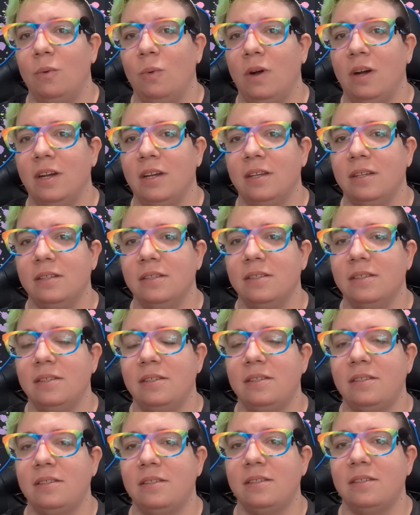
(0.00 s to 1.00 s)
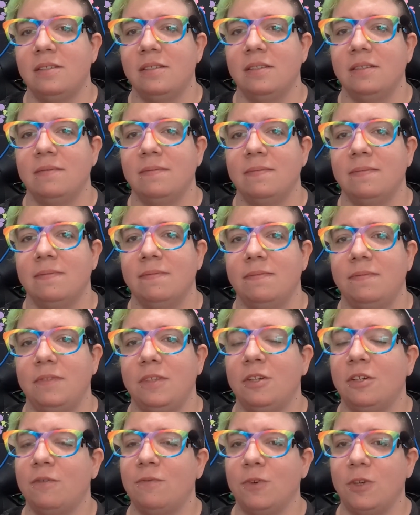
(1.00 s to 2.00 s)
was
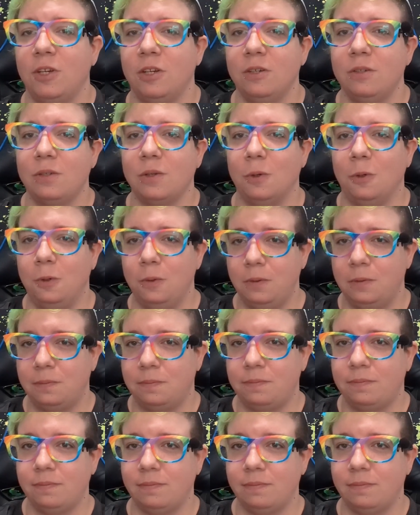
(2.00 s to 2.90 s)
good for your soul.